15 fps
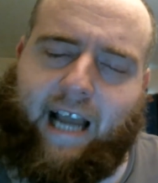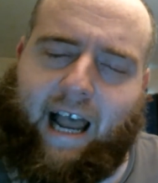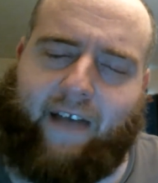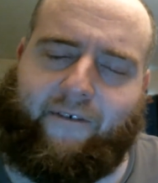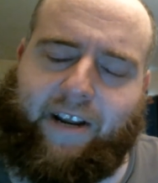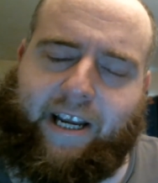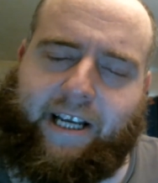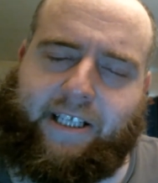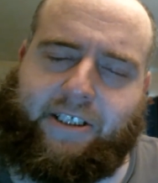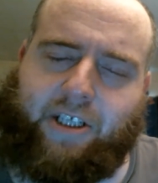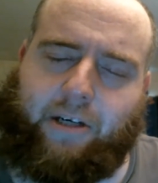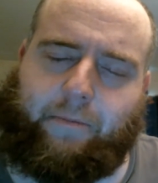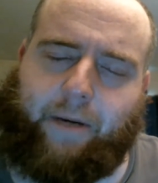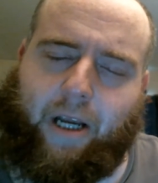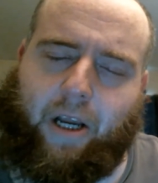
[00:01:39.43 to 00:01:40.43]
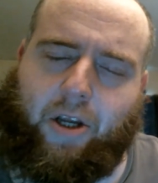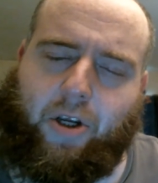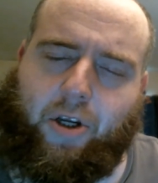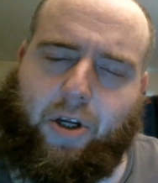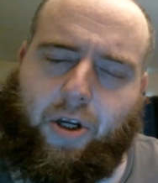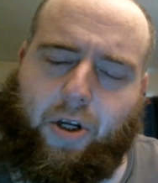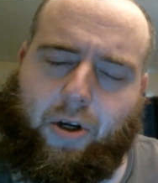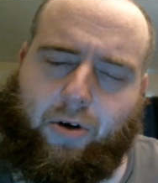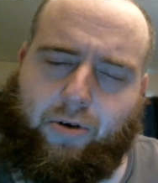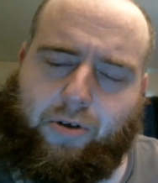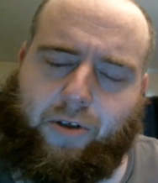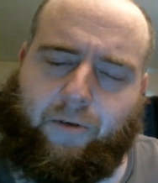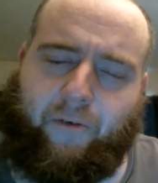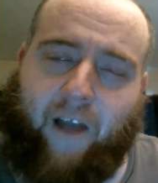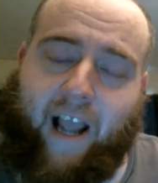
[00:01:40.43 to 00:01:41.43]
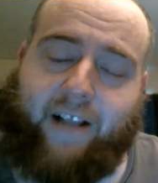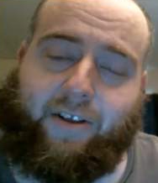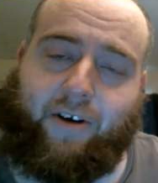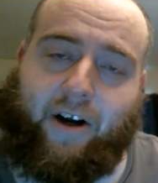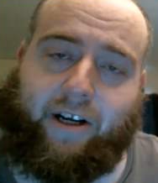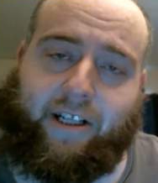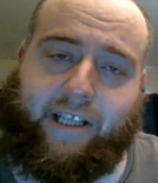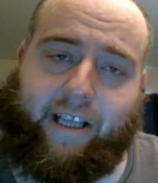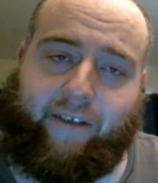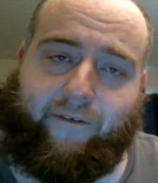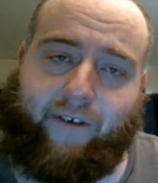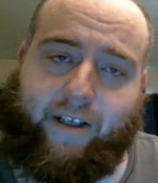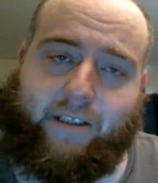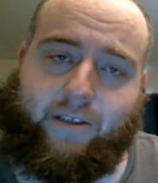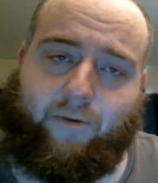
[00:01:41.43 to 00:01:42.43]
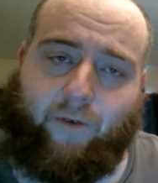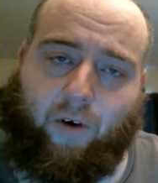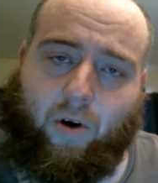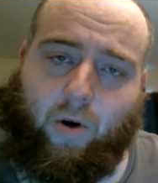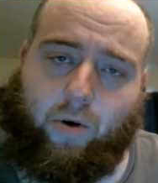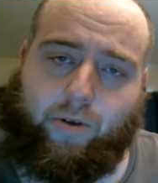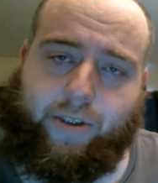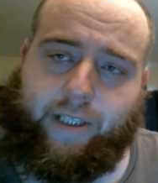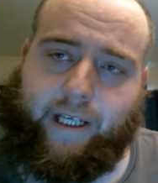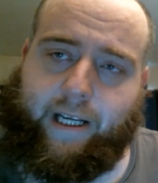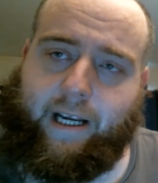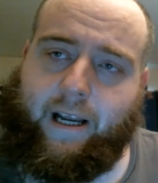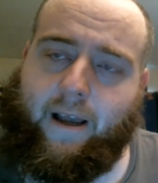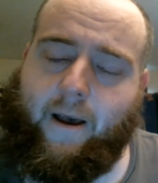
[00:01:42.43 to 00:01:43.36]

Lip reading: I think he's going to be a huge factor on the defense for Cole City.